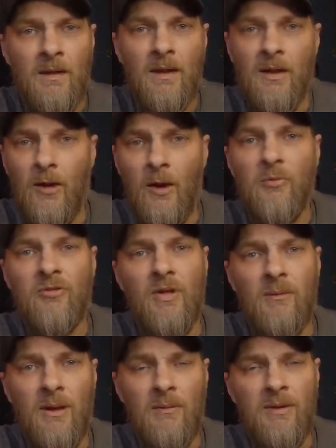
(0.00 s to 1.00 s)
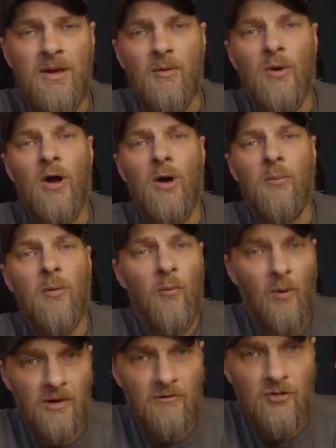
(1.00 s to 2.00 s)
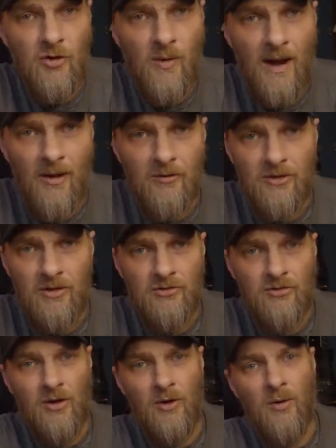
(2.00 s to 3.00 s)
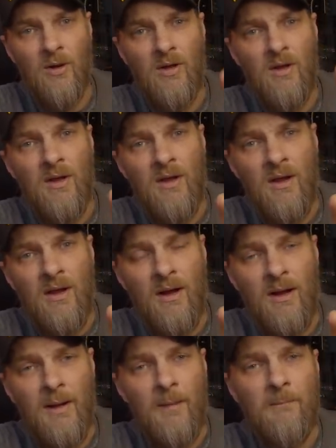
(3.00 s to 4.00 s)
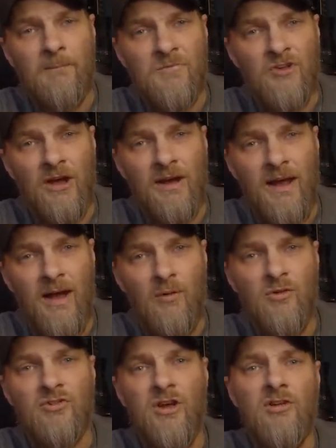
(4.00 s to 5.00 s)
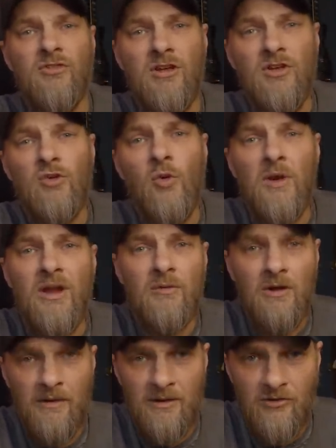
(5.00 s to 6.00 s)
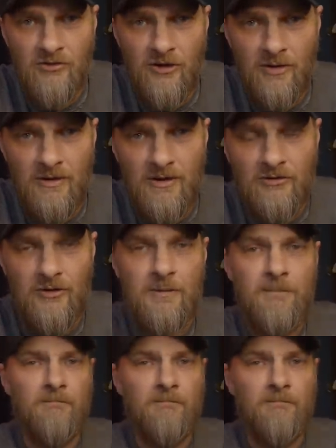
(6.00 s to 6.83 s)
and hopes that maybe it will help one of you out. So um, check it out, JC's Queen Rearing Series.